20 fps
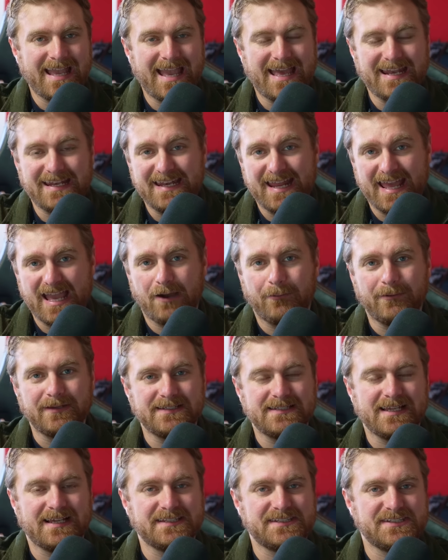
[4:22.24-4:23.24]
And now
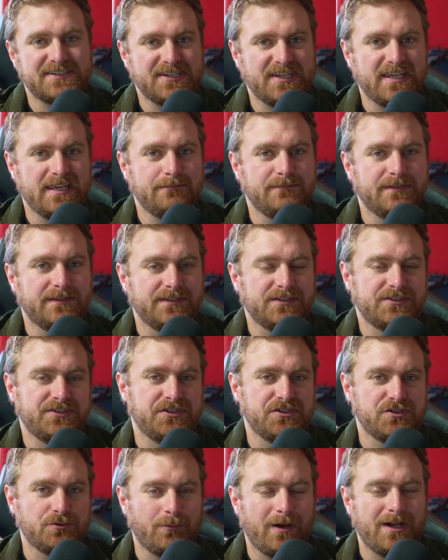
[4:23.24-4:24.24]
it does seem that the
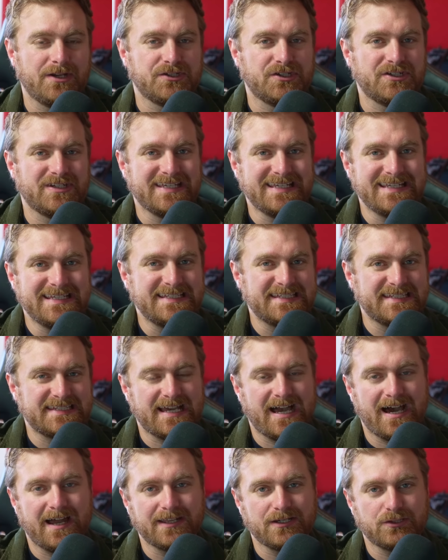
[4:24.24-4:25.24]
situation is
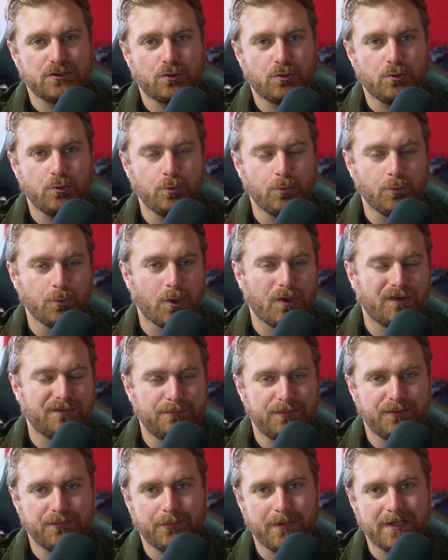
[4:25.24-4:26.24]
starting to cool
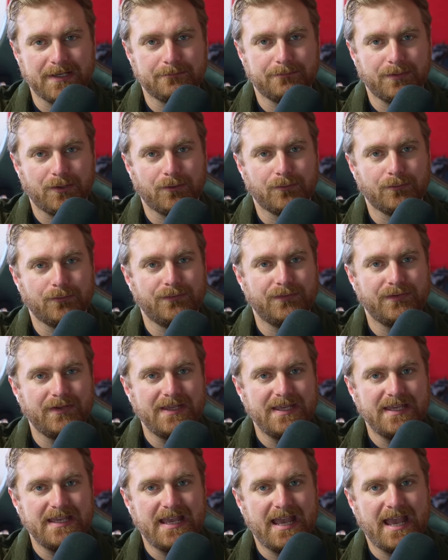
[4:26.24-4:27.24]
off between Poland
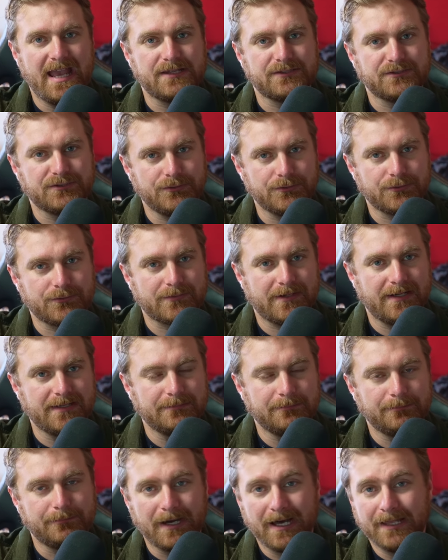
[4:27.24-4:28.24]
and Ukraine.
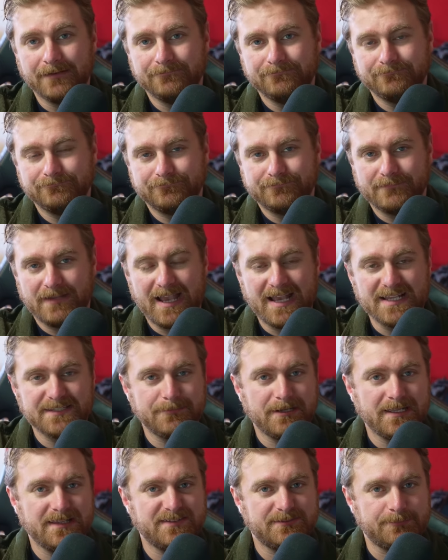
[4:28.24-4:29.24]
But as
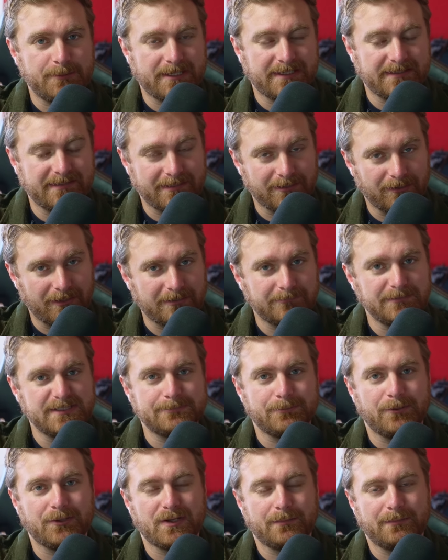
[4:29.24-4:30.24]
many have speculated, like we
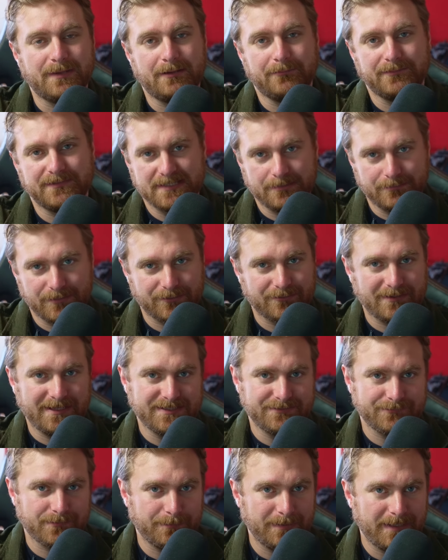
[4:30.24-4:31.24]
spoke about with
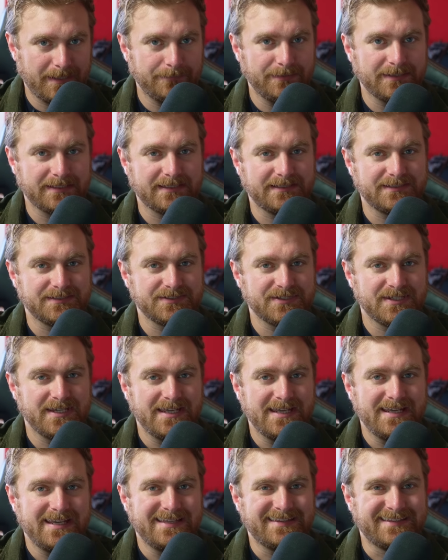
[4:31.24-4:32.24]
Democrats, Republicans,
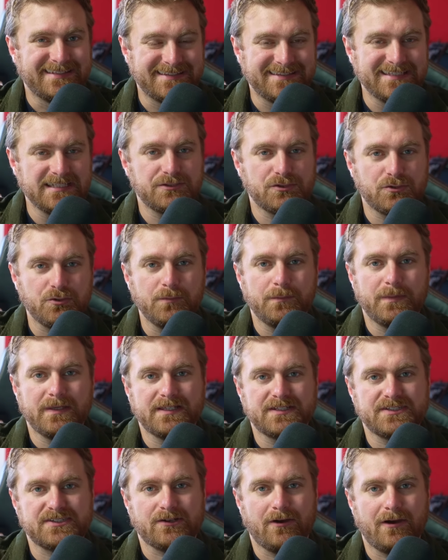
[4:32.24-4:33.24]
that this could
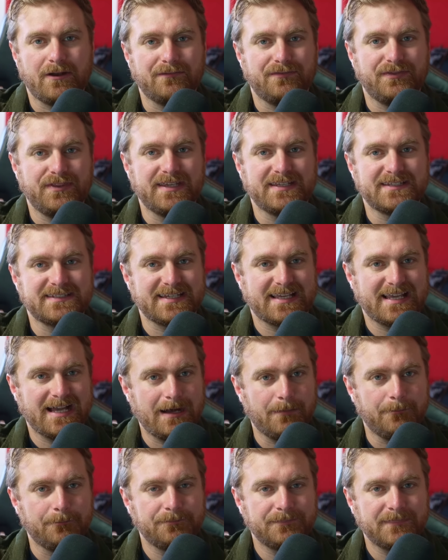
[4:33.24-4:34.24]
be a sign of things to
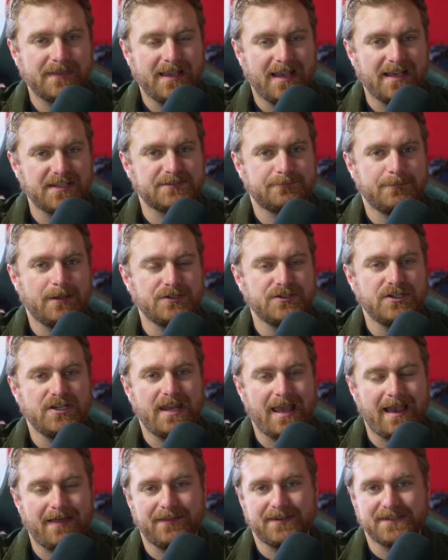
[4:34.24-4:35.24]
come, especially
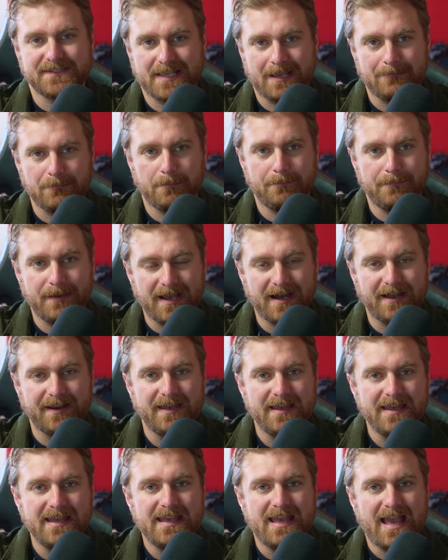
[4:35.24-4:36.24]
now that it's come about,
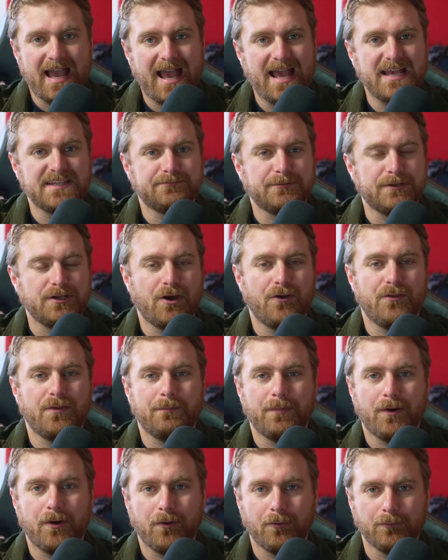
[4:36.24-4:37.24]
as we know the
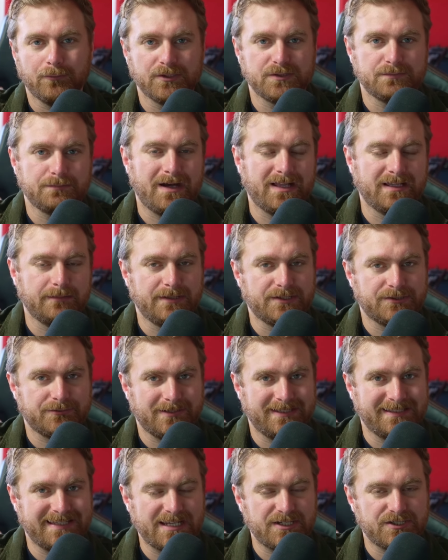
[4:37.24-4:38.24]
Polish
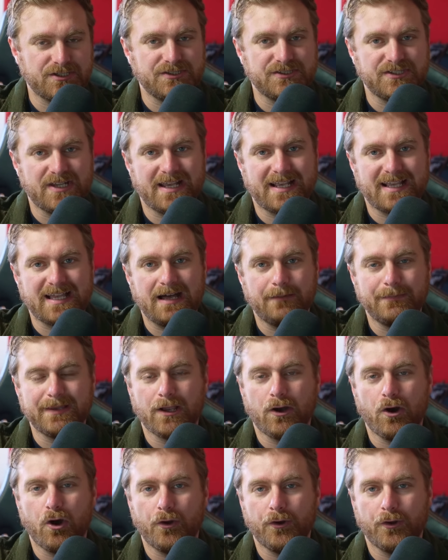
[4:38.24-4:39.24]
parliamentary elections are
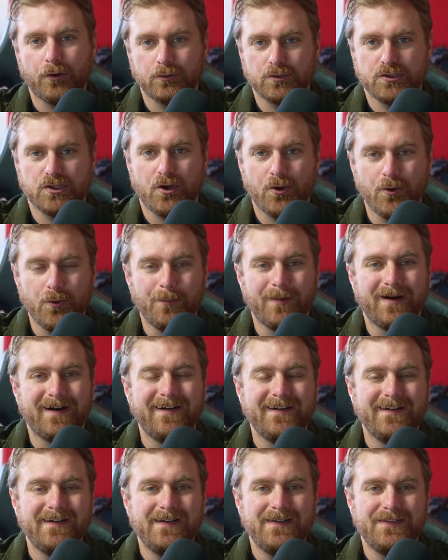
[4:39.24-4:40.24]
coming on October
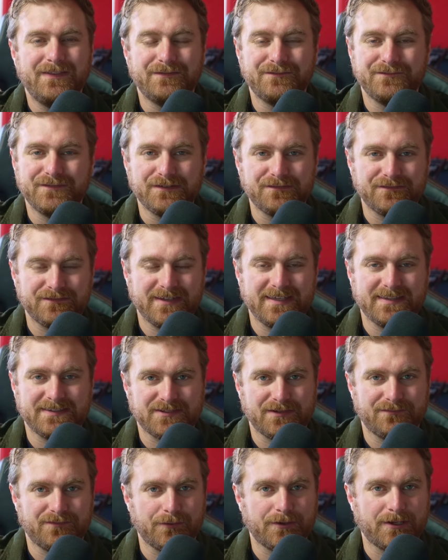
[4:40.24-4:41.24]
the 15th.
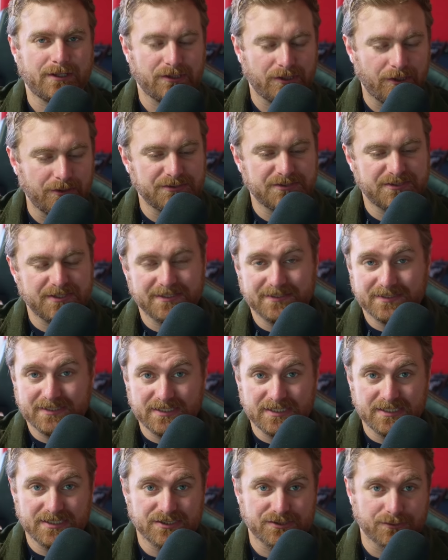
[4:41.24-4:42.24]
So, very close that
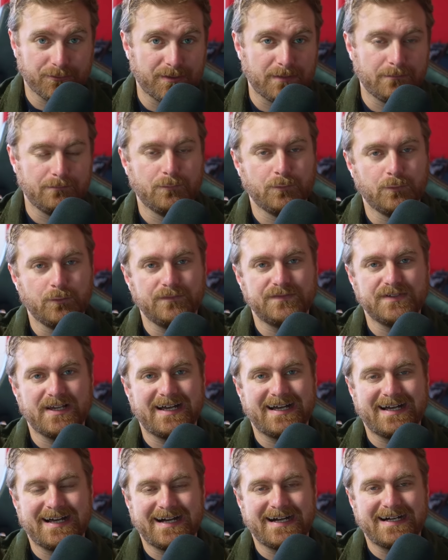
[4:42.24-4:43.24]
these sort of moves
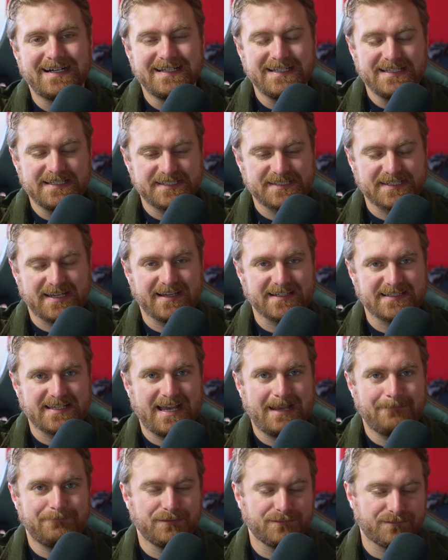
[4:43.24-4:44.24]
are starting to
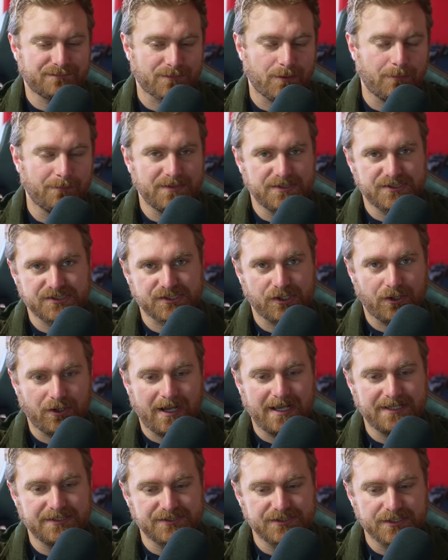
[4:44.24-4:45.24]
happen from the
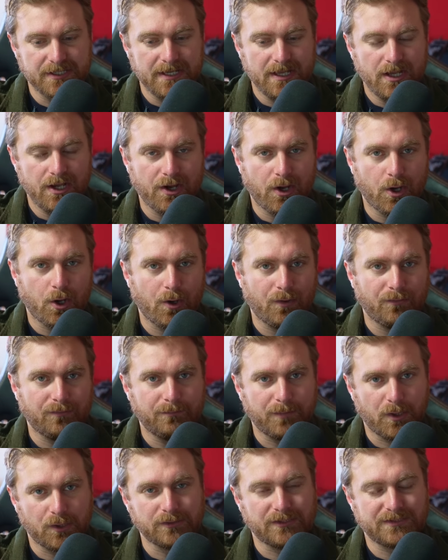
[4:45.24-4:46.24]
sides
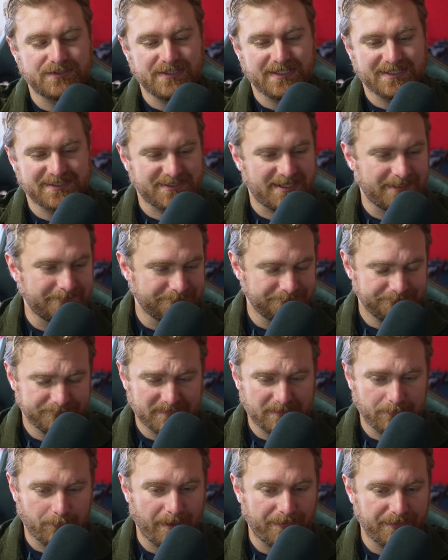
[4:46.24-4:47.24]
of politics. And
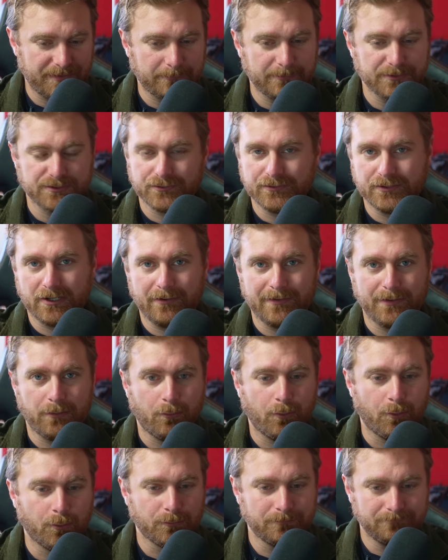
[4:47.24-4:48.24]
one thing we do know in
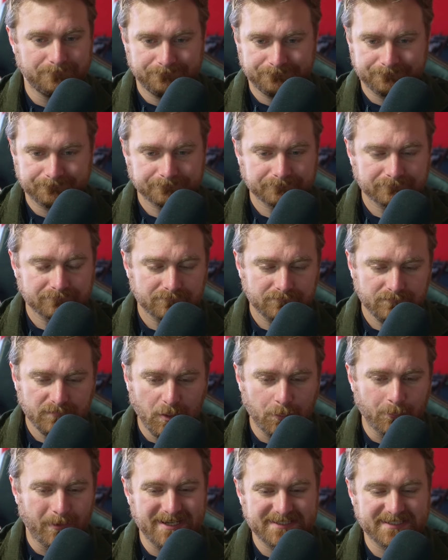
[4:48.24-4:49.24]
all
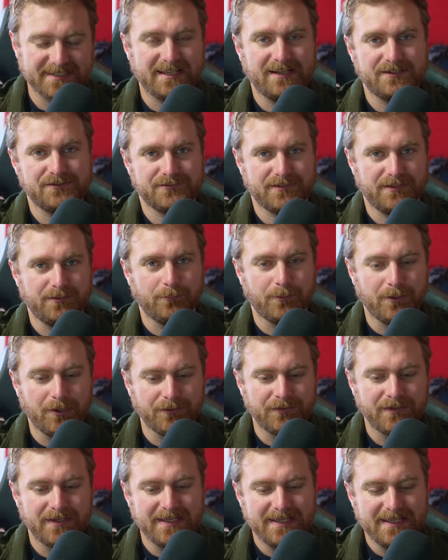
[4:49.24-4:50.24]
Western countries around the
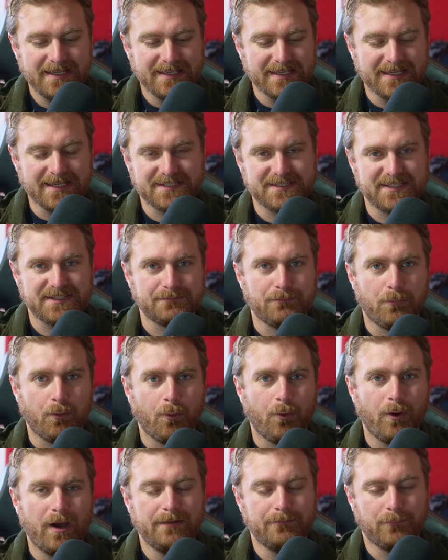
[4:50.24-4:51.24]
world is there's
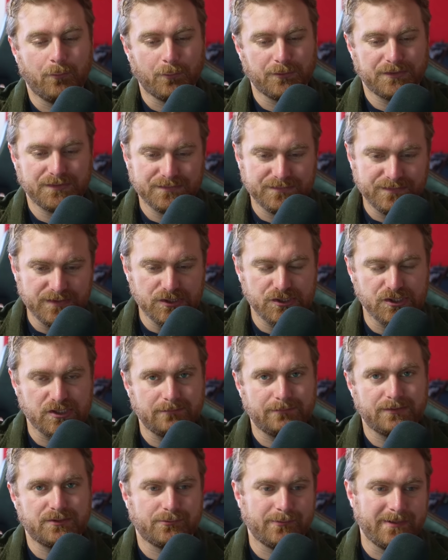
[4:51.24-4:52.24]
more and more
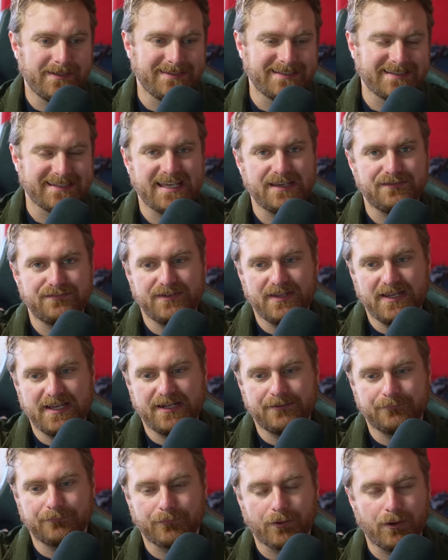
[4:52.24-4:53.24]
division between the left
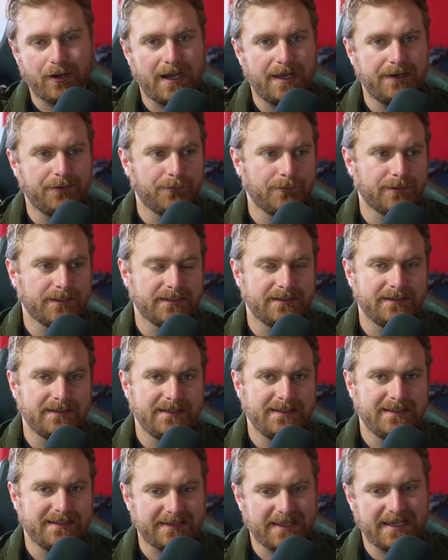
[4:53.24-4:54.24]
and right, or your
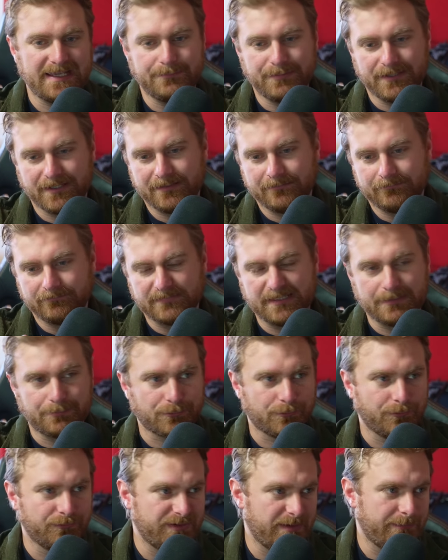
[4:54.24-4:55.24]
Labour,
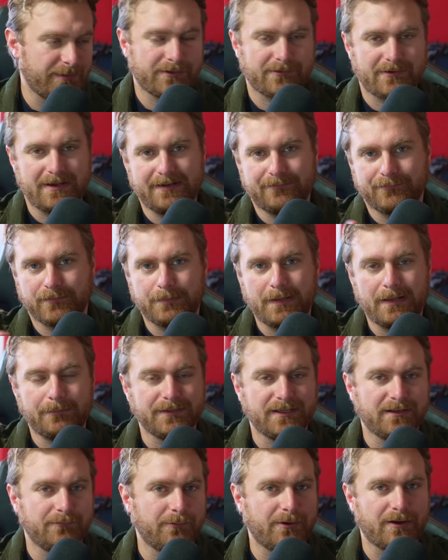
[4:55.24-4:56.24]
Liberal, Democrat,
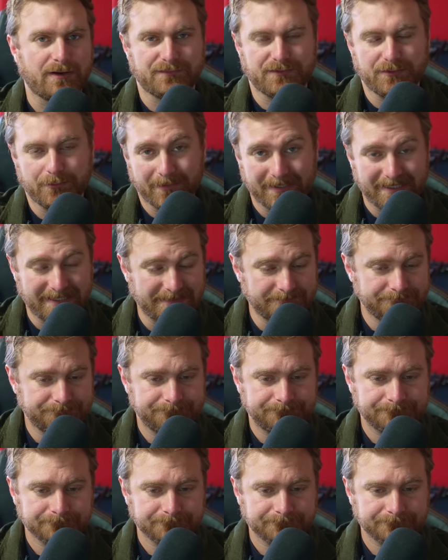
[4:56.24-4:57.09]
Republican, wherever you are.